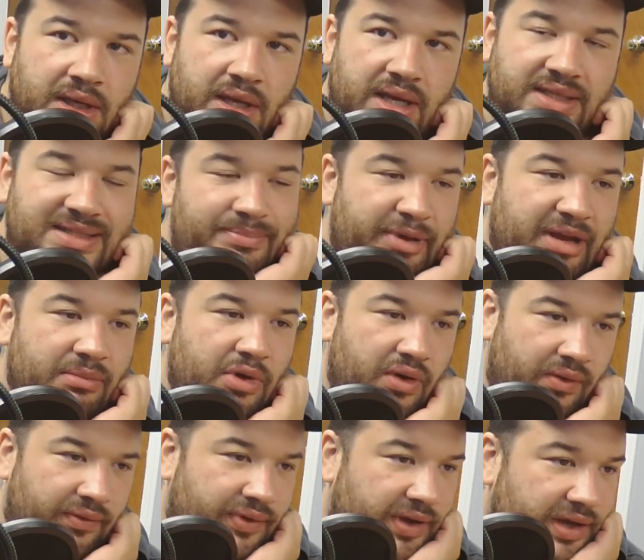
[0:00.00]
it's a big
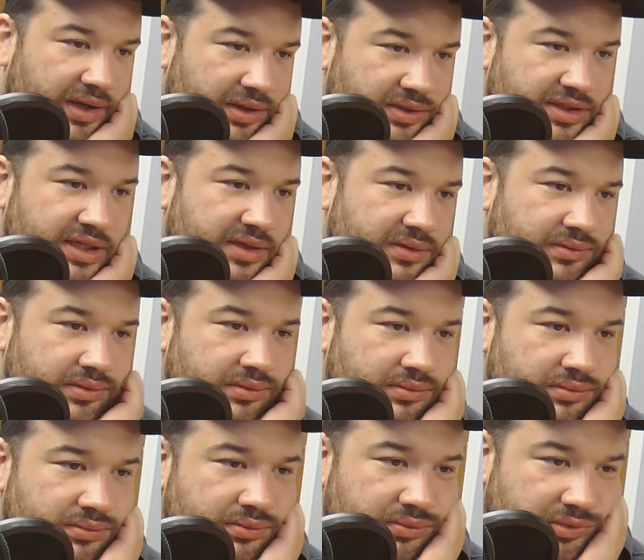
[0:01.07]
move to
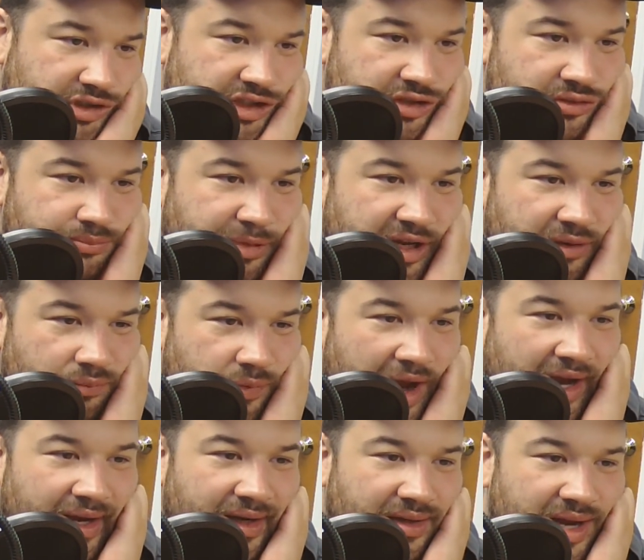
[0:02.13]
be
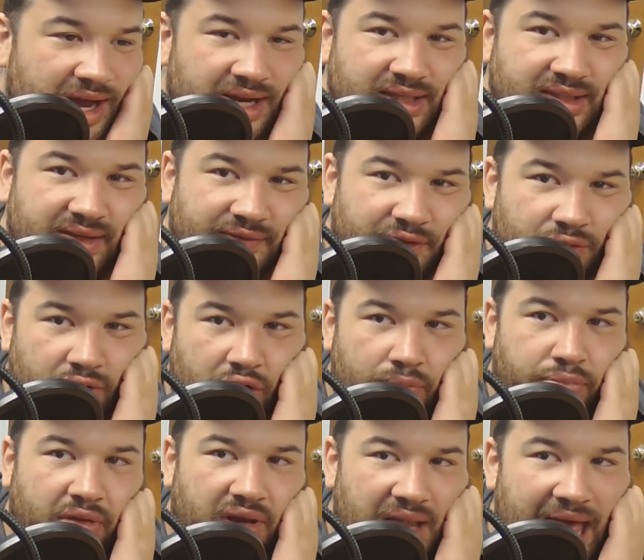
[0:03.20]
recognized if you were
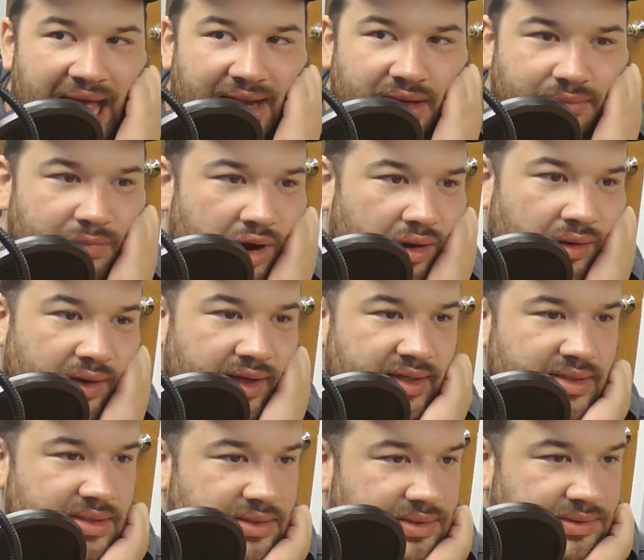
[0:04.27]
platinum
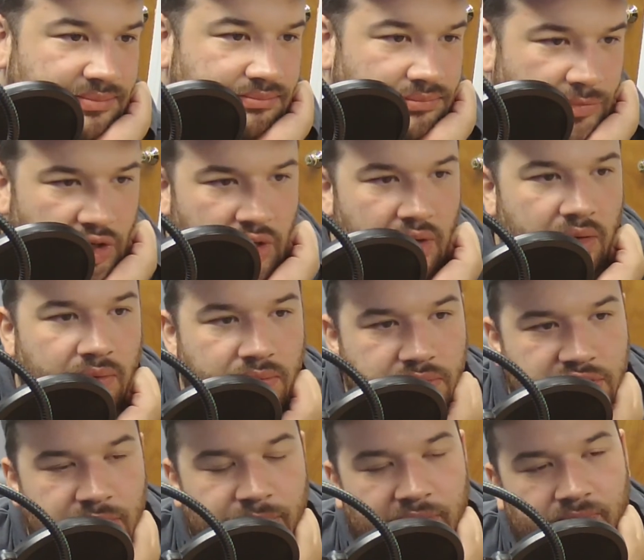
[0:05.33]
artists,
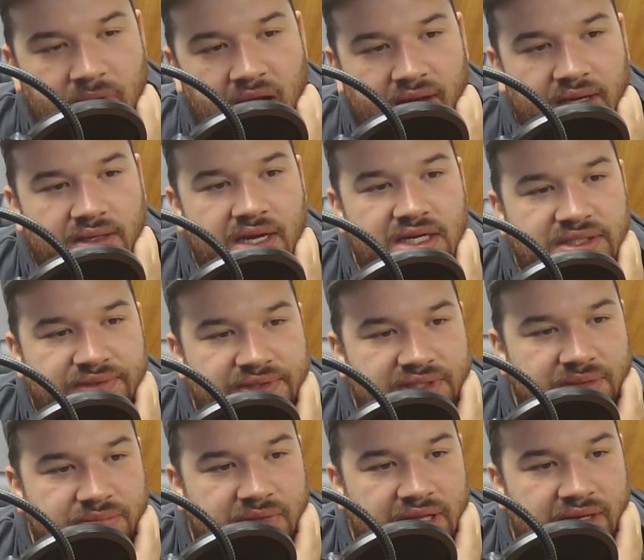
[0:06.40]
to be recognized for
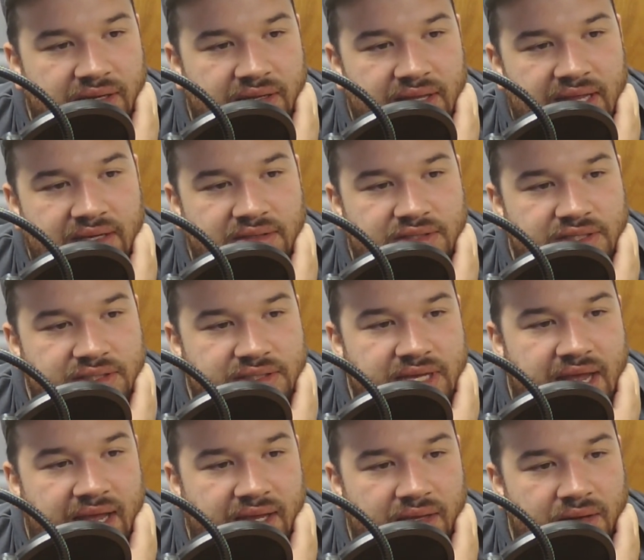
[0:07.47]
something and then to
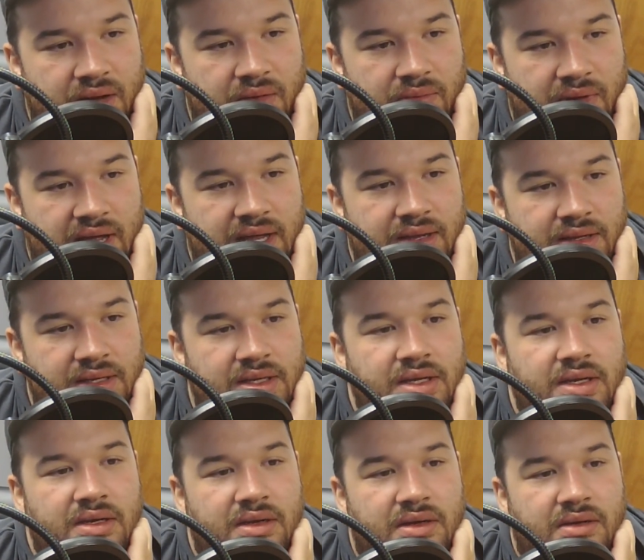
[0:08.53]
say, you know what?
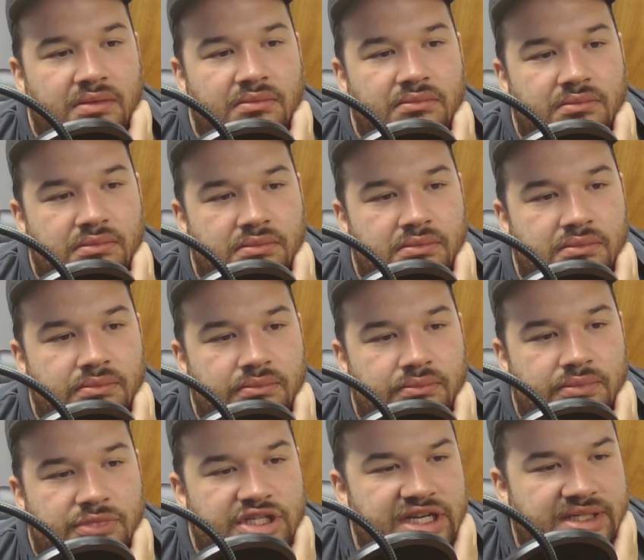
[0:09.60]

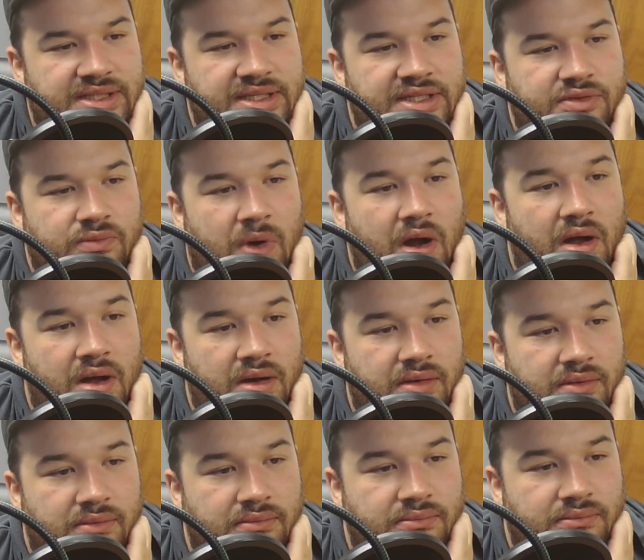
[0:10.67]
Dixie's wrong.
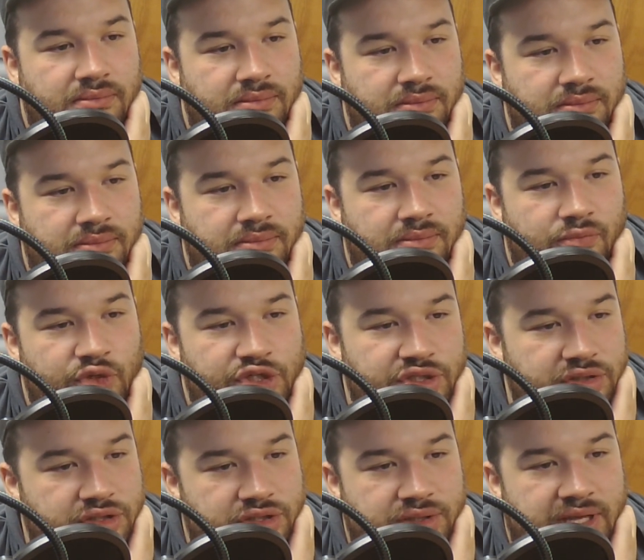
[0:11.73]
We
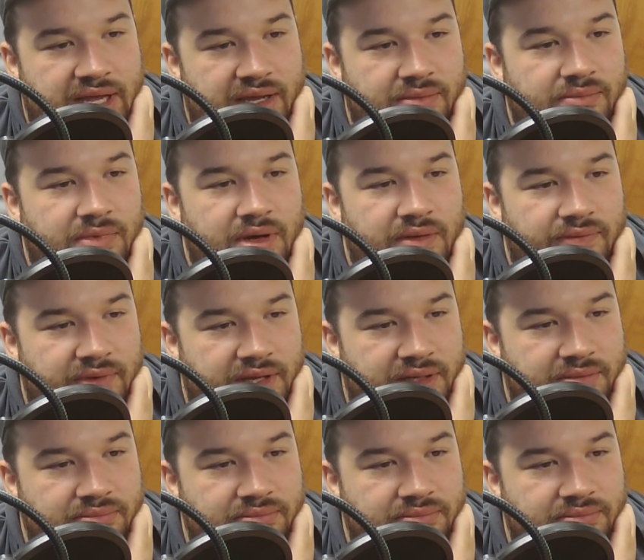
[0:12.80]
should just get rid of it.